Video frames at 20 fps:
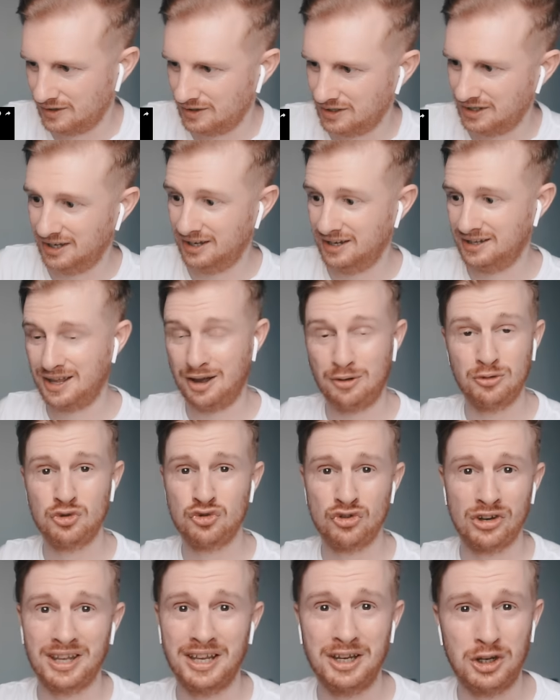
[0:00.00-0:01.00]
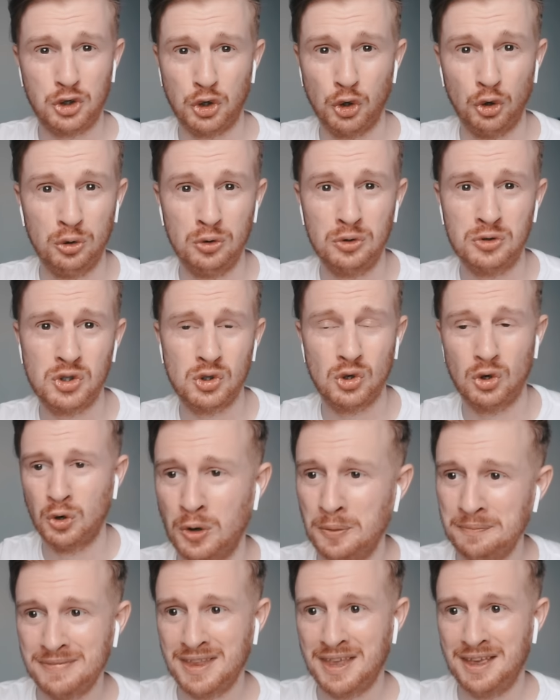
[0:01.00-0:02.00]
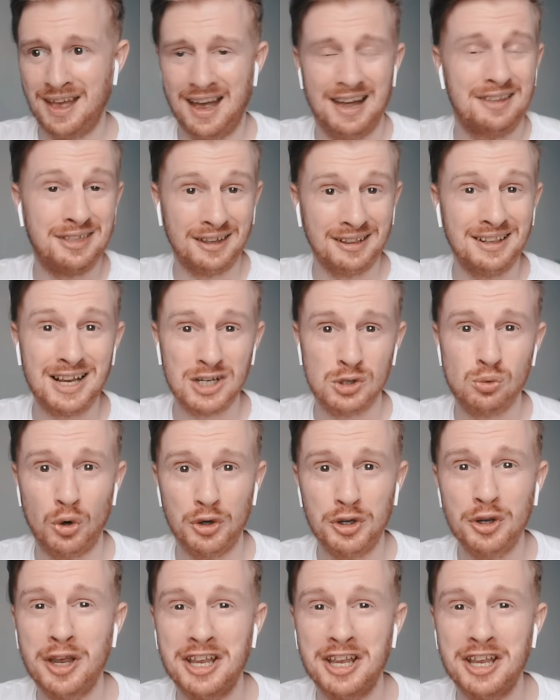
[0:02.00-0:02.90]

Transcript: Okay, that was really cool. So I think that's what you